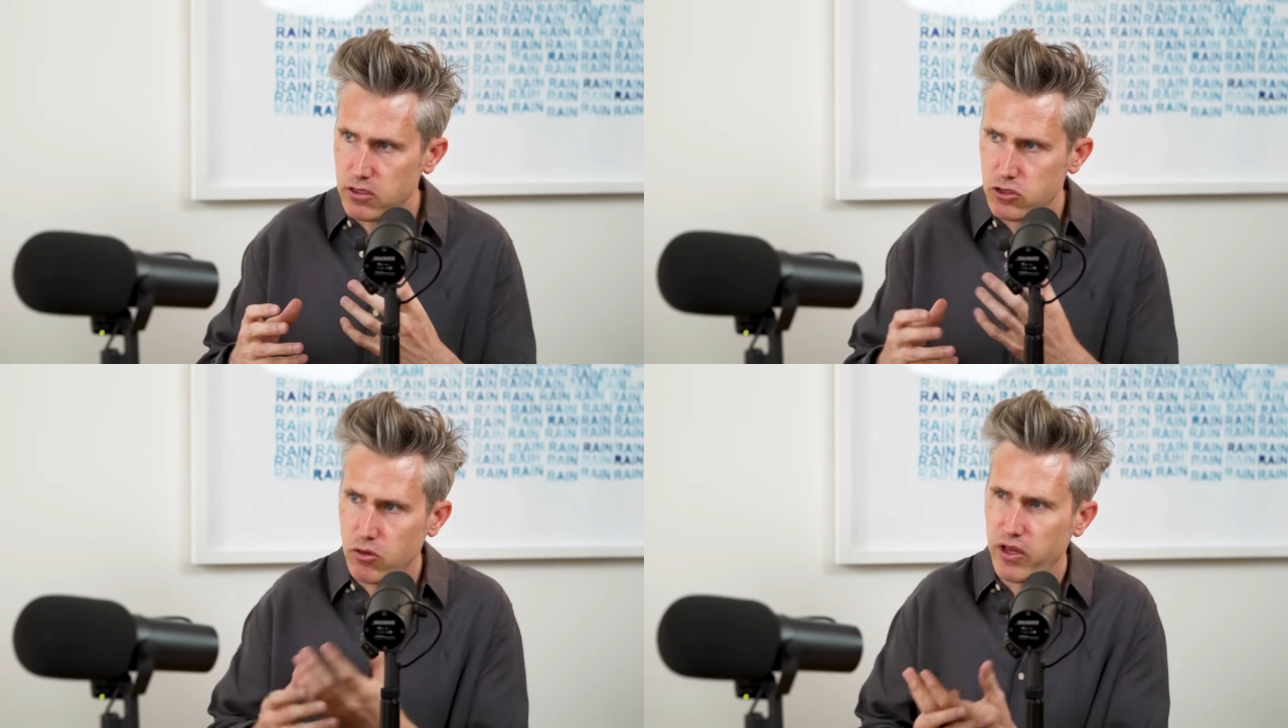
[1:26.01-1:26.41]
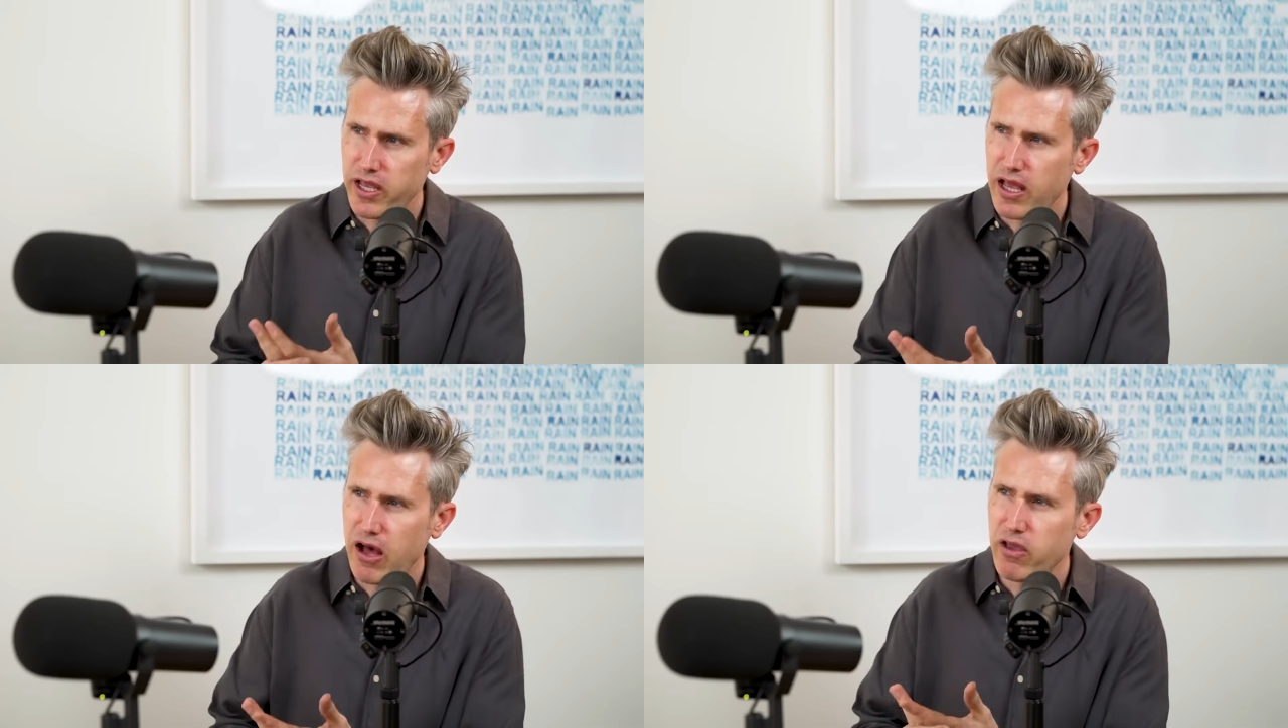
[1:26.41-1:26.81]
So
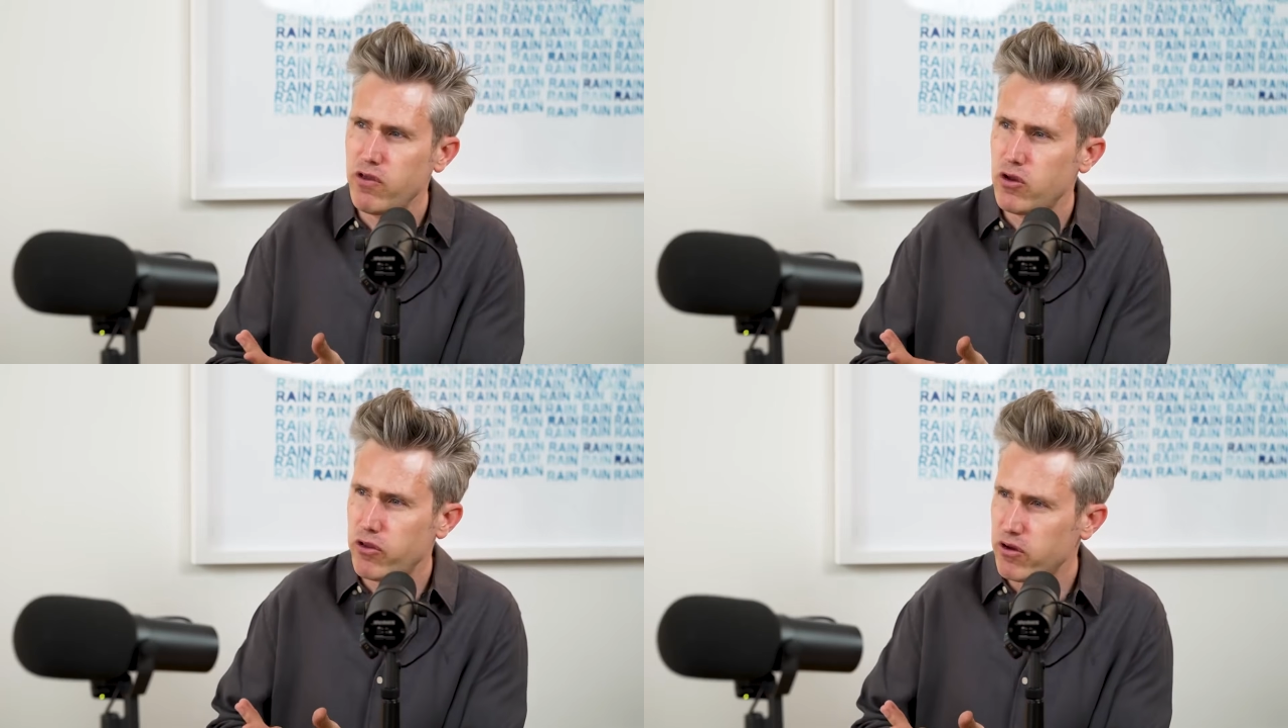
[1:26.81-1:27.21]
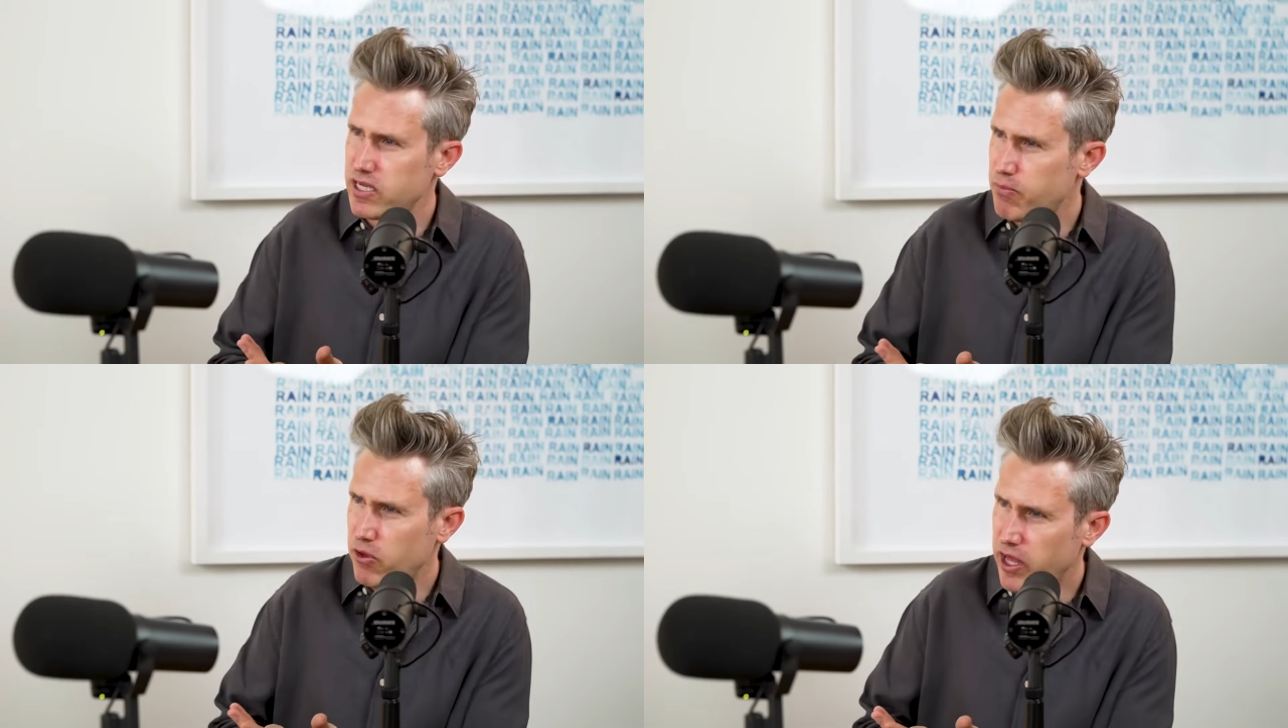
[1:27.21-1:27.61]
like, I'll give you another
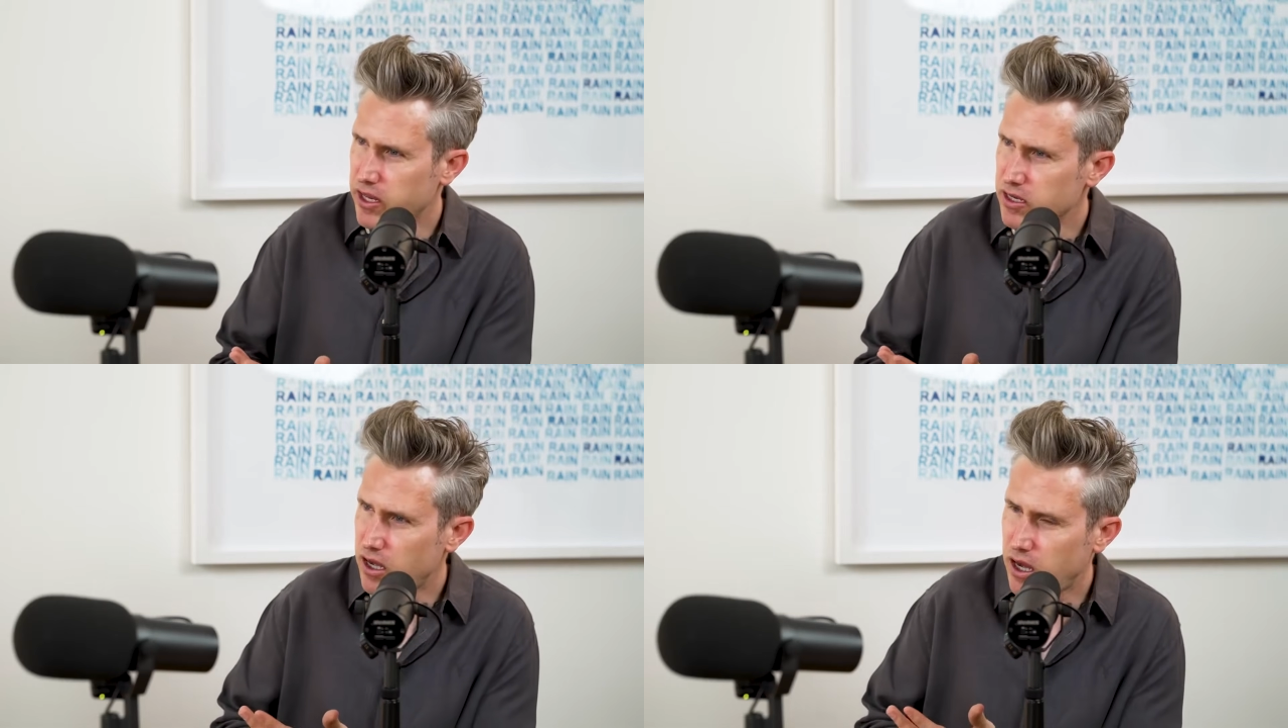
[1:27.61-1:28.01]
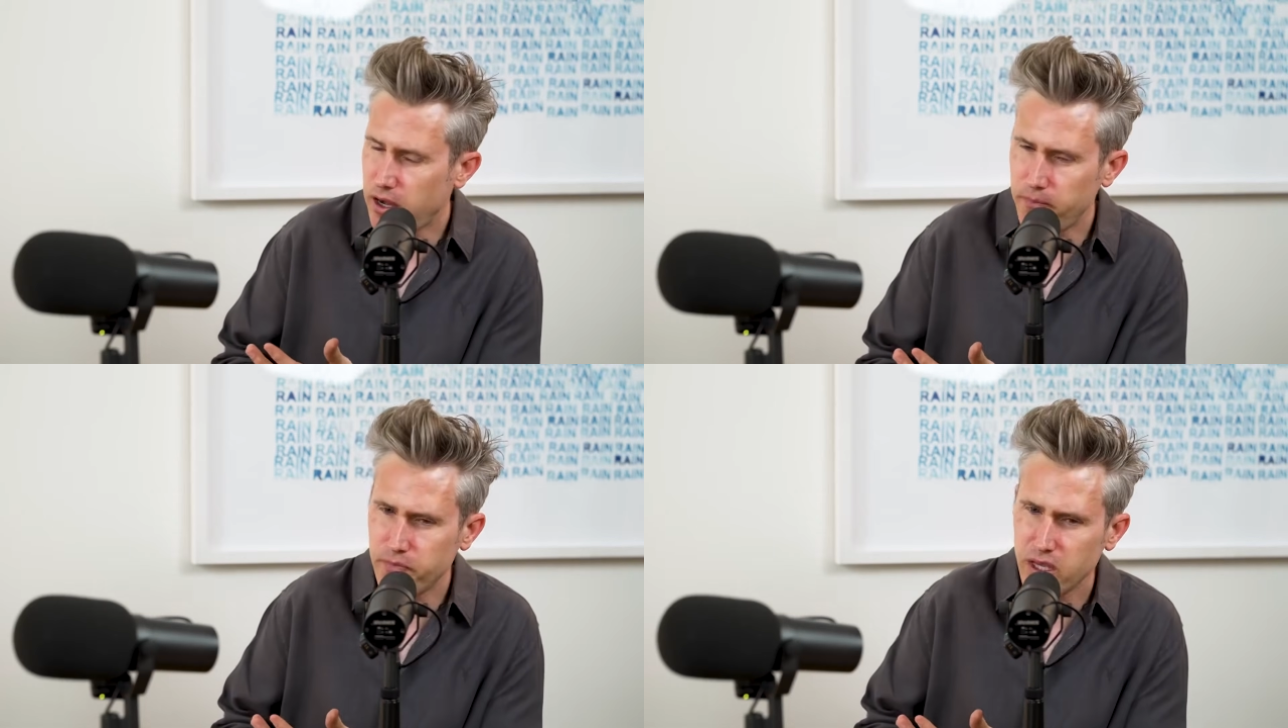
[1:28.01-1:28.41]
example, like
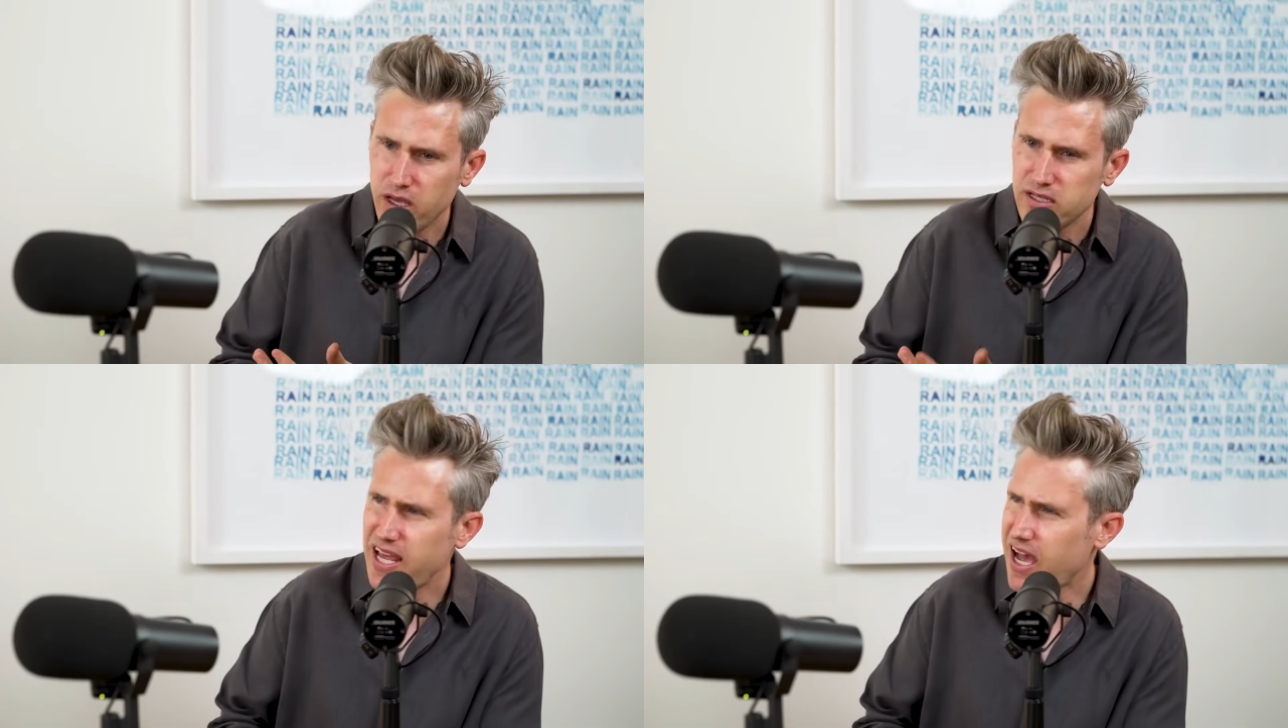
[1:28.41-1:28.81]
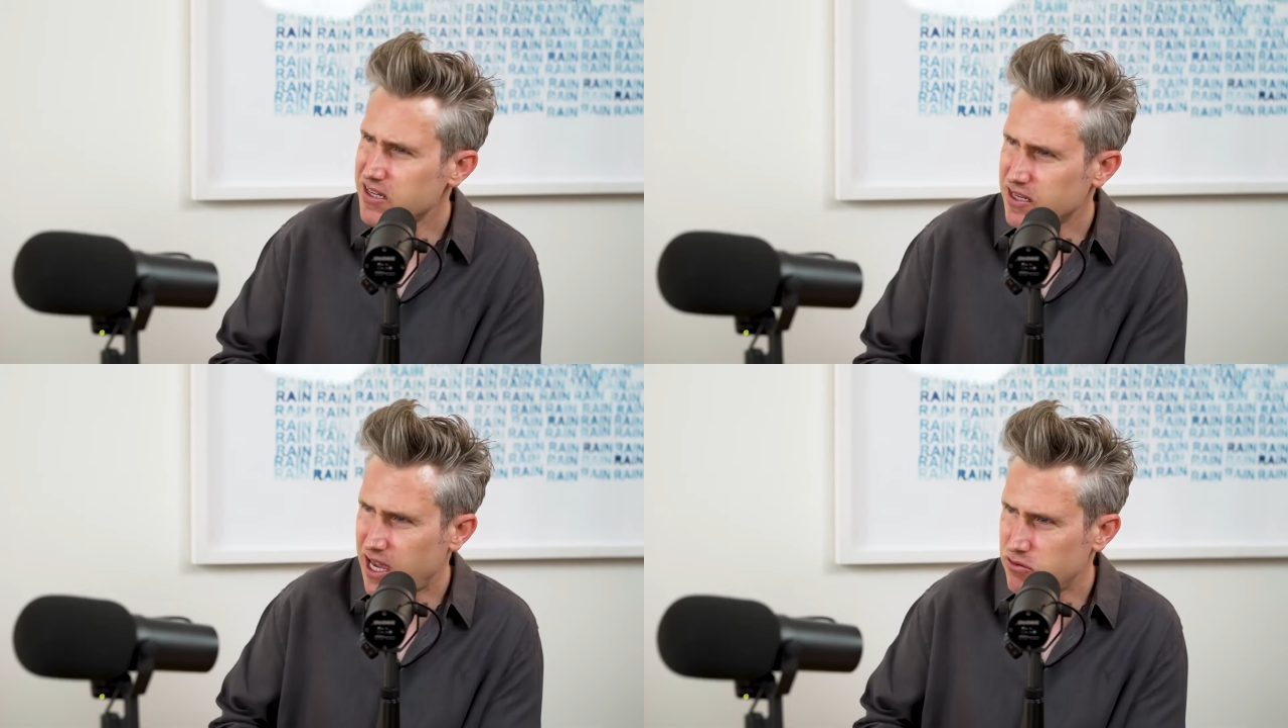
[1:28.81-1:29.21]

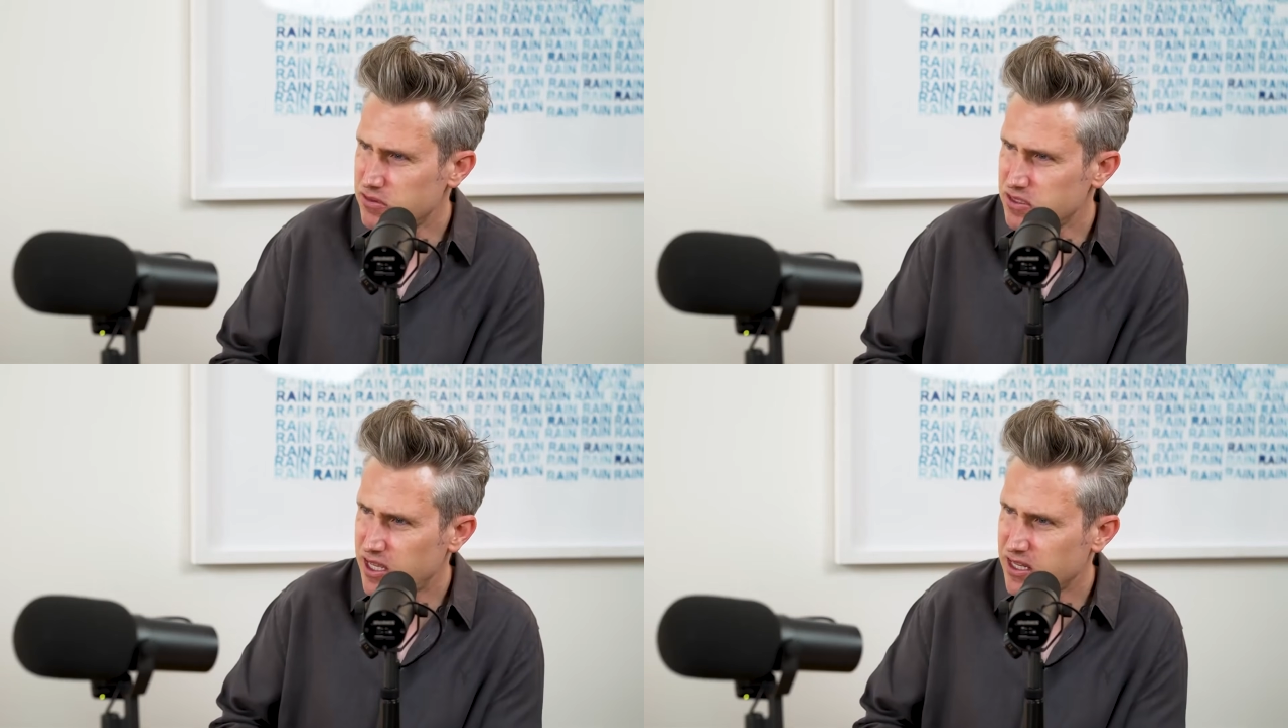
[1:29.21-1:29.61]
tax accountants.